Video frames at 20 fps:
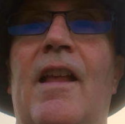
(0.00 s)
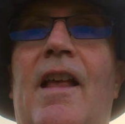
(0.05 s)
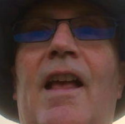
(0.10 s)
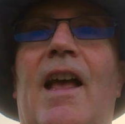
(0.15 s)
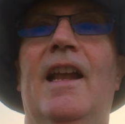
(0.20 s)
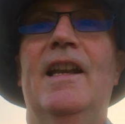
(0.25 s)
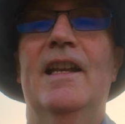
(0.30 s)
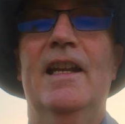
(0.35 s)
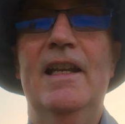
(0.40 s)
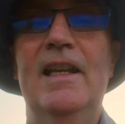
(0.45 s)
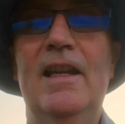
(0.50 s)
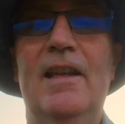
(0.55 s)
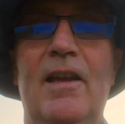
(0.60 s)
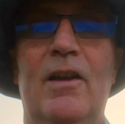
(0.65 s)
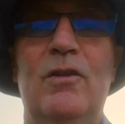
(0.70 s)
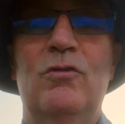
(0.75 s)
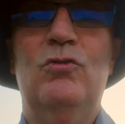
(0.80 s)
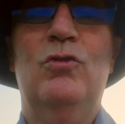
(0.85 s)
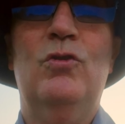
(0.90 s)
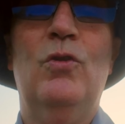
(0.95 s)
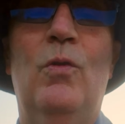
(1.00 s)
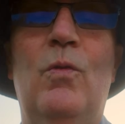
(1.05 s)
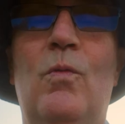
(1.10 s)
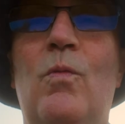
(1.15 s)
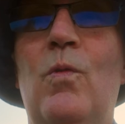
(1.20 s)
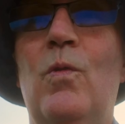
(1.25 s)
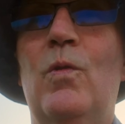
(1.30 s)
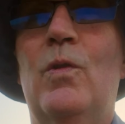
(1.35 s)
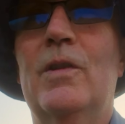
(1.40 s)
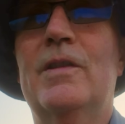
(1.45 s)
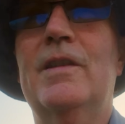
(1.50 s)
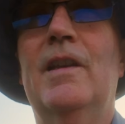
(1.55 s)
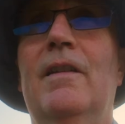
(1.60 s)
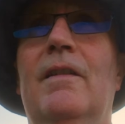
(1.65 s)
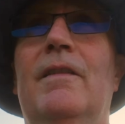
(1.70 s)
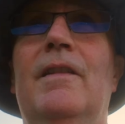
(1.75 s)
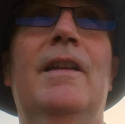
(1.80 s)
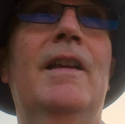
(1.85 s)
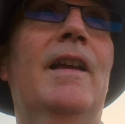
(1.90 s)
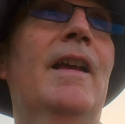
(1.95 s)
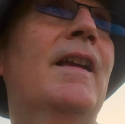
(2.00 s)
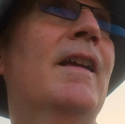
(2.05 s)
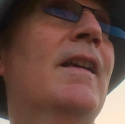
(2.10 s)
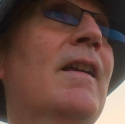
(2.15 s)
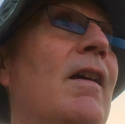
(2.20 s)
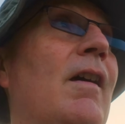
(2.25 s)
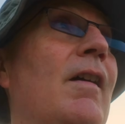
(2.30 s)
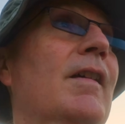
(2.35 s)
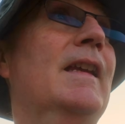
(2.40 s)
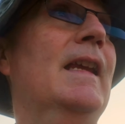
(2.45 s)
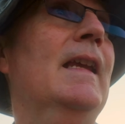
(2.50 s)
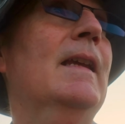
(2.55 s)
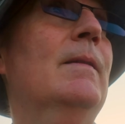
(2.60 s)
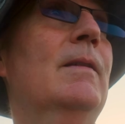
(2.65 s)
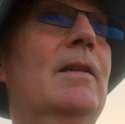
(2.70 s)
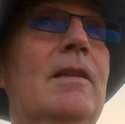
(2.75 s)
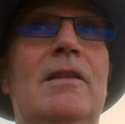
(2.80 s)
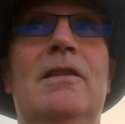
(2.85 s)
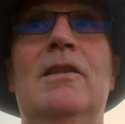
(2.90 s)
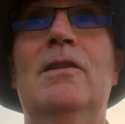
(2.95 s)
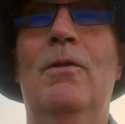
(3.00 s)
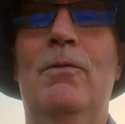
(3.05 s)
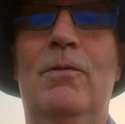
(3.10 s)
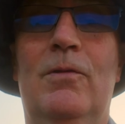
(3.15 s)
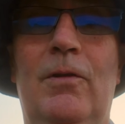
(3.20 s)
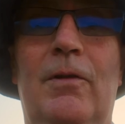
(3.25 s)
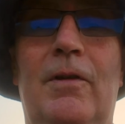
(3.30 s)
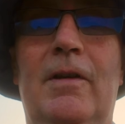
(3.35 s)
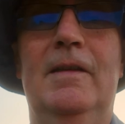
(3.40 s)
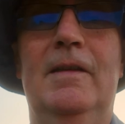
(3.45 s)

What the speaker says: And any of those dog walkers out there, keep your dogs on a